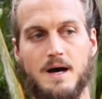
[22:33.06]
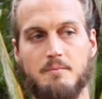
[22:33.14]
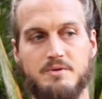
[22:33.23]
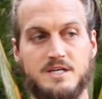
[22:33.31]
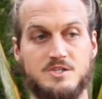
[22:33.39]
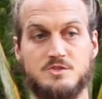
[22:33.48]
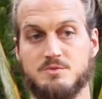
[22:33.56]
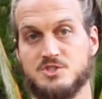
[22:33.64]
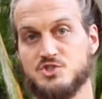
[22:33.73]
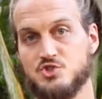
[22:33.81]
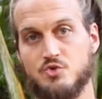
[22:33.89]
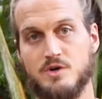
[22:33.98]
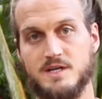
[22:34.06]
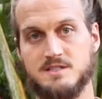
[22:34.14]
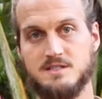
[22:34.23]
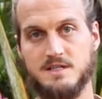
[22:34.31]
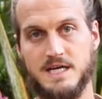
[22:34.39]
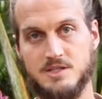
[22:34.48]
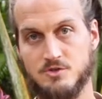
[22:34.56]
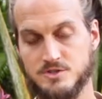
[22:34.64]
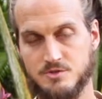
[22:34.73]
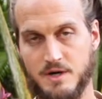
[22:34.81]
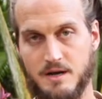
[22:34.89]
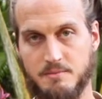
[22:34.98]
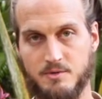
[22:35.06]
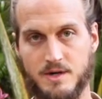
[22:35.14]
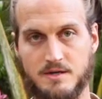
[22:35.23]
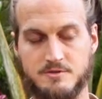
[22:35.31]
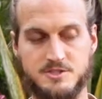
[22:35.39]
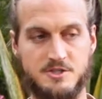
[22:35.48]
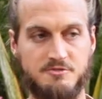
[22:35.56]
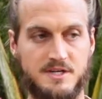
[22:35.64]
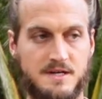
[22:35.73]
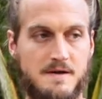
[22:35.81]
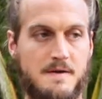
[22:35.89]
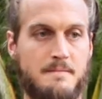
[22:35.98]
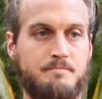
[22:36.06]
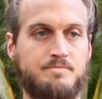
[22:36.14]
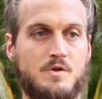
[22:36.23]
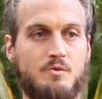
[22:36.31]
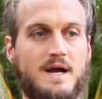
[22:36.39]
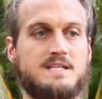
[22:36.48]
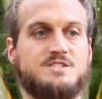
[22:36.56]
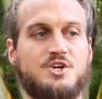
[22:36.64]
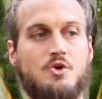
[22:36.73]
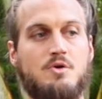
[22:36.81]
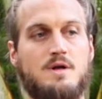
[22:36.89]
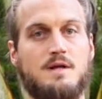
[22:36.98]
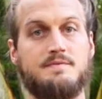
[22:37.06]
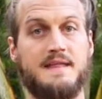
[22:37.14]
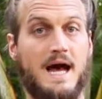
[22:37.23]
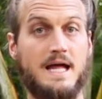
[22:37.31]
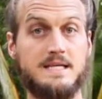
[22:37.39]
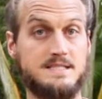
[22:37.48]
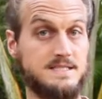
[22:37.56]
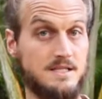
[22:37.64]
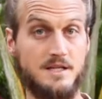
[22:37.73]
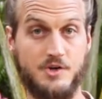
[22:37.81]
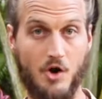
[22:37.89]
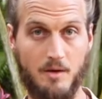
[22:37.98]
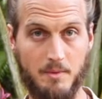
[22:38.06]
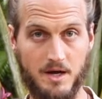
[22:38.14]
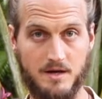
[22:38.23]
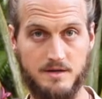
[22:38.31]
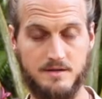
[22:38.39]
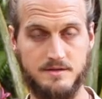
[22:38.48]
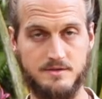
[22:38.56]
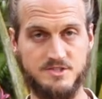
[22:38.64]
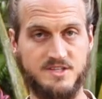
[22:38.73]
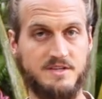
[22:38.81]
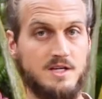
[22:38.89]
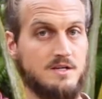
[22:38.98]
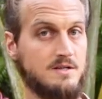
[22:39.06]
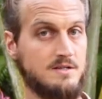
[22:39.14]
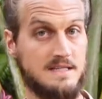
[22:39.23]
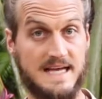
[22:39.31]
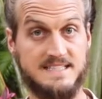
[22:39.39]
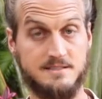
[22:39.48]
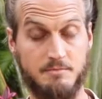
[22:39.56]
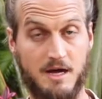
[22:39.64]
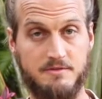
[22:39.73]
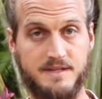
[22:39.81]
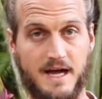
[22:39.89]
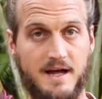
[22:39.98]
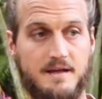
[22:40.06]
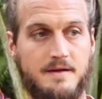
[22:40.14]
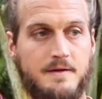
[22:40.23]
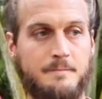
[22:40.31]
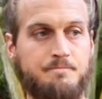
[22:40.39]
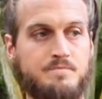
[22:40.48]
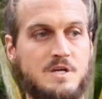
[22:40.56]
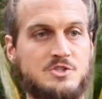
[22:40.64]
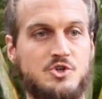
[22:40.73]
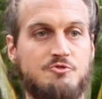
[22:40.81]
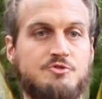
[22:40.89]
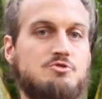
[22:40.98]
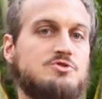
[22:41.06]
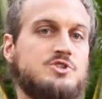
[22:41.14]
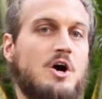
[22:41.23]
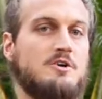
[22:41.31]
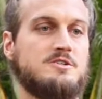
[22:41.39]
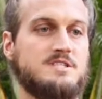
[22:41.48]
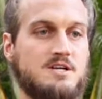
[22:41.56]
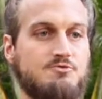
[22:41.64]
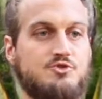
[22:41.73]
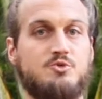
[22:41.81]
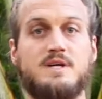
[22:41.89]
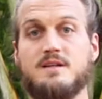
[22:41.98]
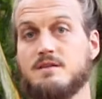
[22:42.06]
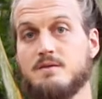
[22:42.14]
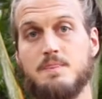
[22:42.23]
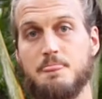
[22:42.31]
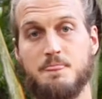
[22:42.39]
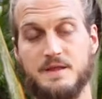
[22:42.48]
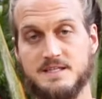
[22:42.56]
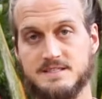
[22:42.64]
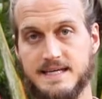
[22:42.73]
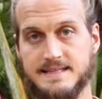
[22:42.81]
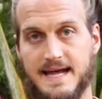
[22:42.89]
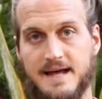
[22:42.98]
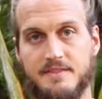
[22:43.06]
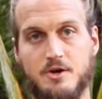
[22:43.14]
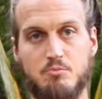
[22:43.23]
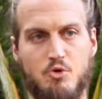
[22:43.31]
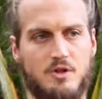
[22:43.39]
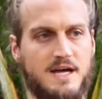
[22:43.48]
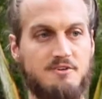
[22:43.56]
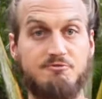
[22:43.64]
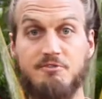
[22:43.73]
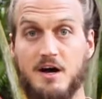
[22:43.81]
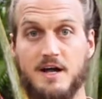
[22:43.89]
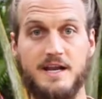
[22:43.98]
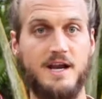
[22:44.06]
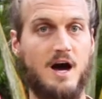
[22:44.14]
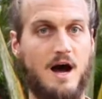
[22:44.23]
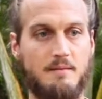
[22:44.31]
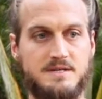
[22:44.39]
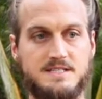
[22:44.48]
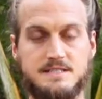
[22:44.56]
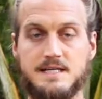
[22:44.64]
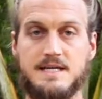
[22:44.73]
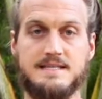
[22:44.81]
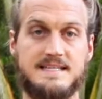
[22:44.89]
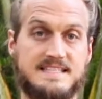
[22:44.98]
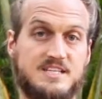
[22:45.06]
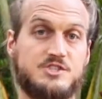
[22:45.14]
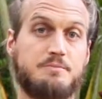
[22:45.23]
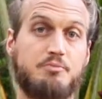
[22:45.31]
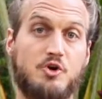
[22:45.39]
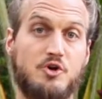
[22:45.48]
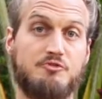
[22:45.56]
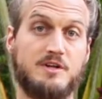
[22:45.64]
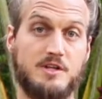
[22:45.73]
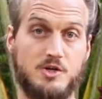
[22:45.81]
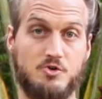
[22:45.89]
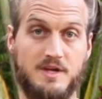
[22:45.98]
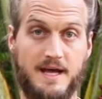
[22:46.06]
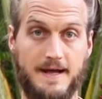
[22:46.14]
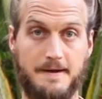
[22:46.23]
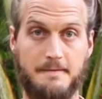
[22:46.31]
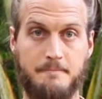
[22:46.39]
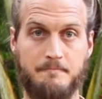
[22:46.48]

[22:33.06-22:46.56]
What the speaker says: bringing so much joy to like those around me while I was surfing, right? So that is still a dharma. There's nothing less about that. So if you saw yourself doing things like that that are more like fun and hobbies, that's actually perfectly okay.